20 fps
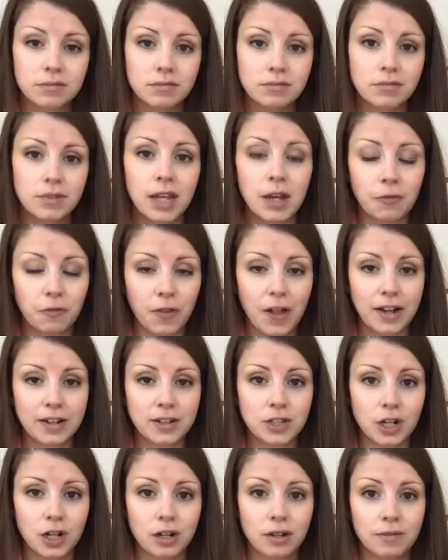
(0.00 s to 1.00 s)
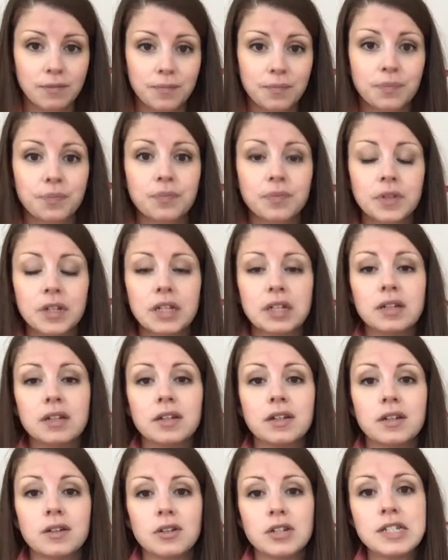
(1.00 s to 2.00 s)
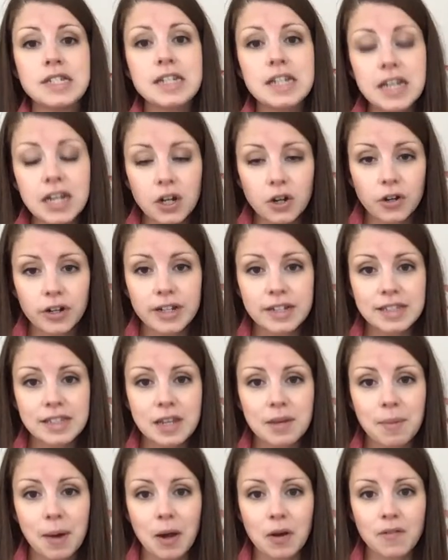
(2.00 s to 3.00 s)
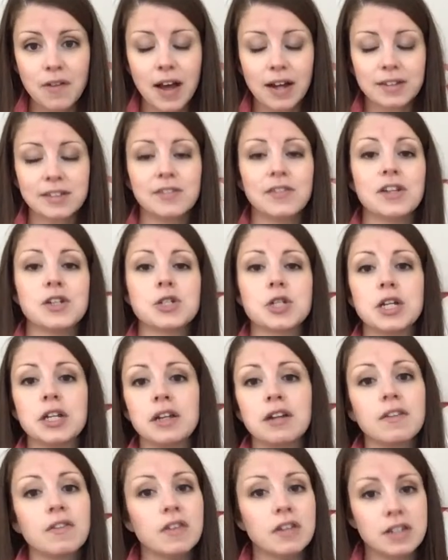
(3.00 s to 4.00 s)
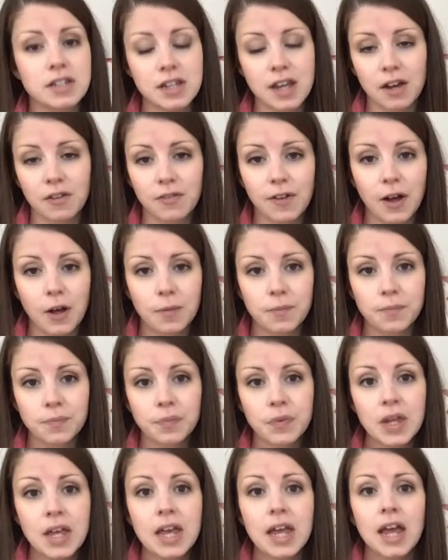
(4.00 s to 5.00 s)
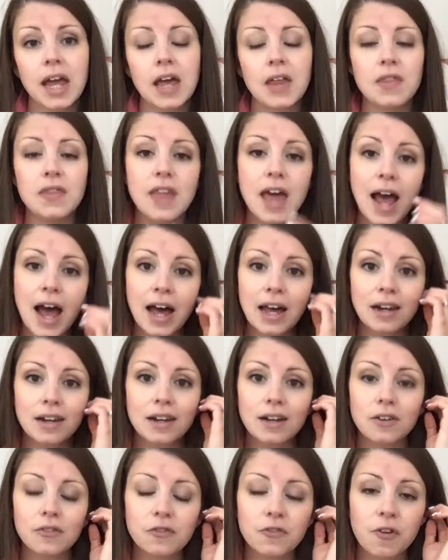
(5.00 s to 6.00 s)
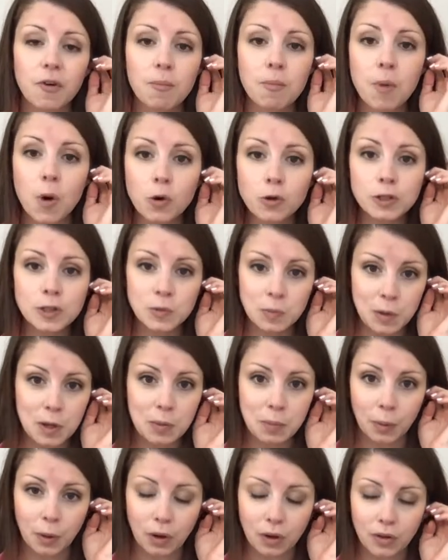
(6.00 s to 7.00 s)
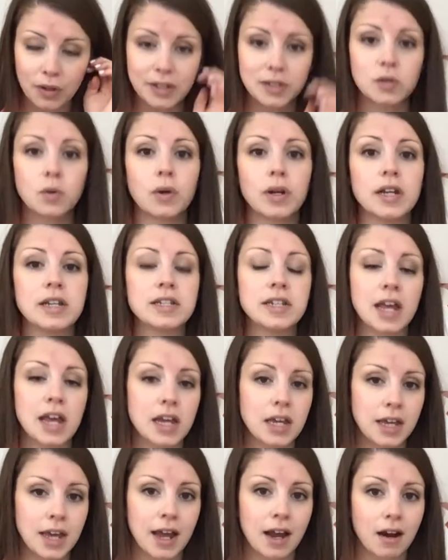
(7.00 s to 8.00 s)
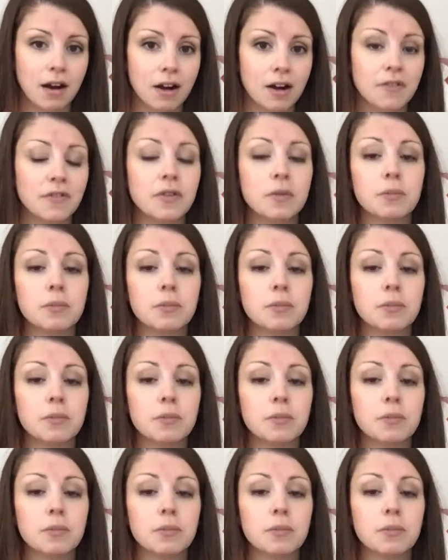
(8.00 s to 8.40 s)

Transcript: hip flexor, decrease the amount of activation in the TFL. And that, for most people, is going to take care of the